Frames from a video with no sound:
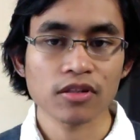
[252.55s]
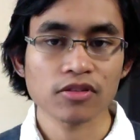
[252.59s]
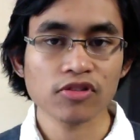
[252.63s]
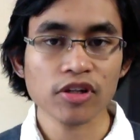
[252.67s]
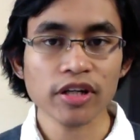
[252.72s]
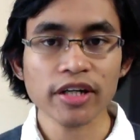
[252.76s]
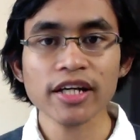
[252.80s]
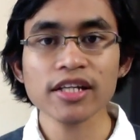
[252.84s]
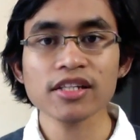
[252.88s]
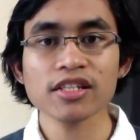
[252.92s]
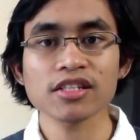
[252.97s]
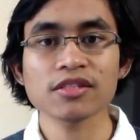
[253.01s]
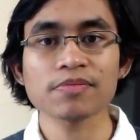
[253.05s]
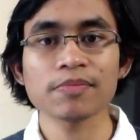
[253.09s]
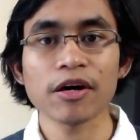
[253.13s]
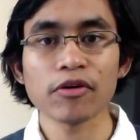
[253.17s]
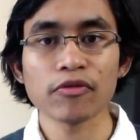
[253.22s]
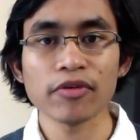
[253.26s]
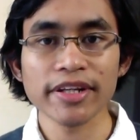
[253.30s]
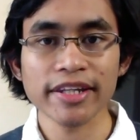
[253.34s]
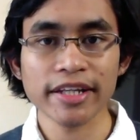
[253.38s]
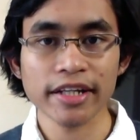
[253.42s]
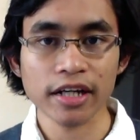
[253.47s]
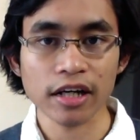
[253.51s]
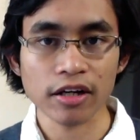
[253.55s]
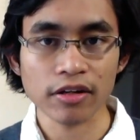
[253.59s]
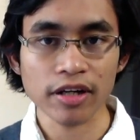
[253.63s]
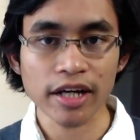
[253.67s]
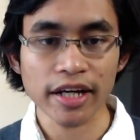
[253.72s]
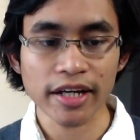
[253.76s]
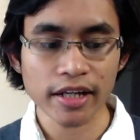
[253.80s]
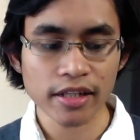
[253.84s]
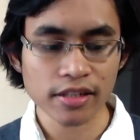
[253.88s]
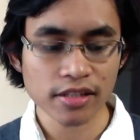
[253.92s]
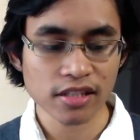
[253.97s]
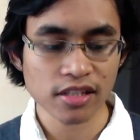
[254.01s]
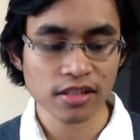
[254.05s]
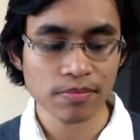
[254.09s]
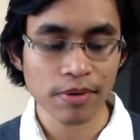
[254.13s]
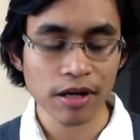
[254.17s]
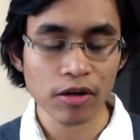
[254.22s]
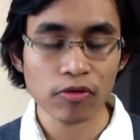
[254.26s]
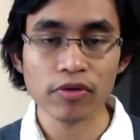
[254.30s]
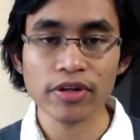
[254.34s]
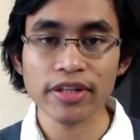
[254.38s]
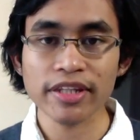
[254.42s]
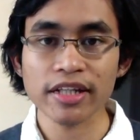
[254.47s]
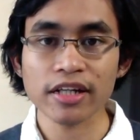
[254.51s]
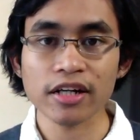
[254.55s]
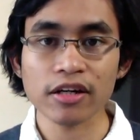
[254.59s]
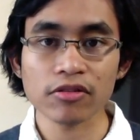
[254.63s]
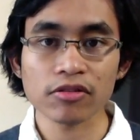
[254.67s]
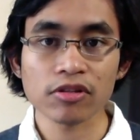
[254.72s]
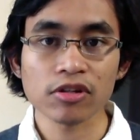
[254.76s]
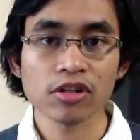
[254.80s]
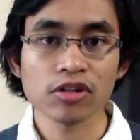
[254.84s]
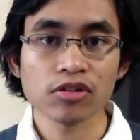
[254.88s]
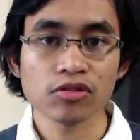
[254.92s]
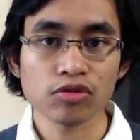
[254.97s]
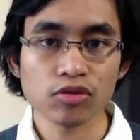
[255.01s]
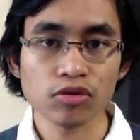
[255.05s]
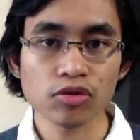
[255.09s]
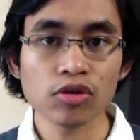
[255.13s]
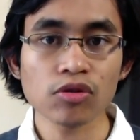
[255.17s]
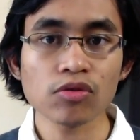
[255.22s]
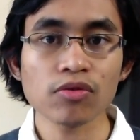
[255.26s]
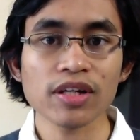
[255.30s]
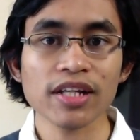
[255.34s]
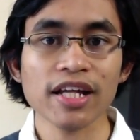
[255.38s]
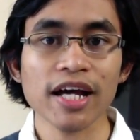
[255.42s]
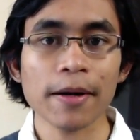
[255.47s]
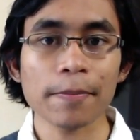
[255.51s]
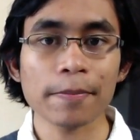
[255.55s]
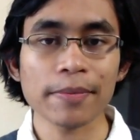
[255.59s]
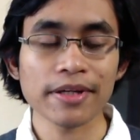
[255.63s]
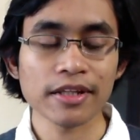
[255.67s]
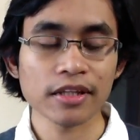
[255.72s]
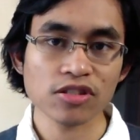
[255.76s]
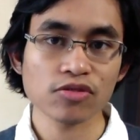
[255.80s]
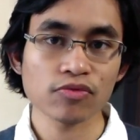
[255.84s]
So I guess it's about waiting out. I guess it's about waiting out to know what happened,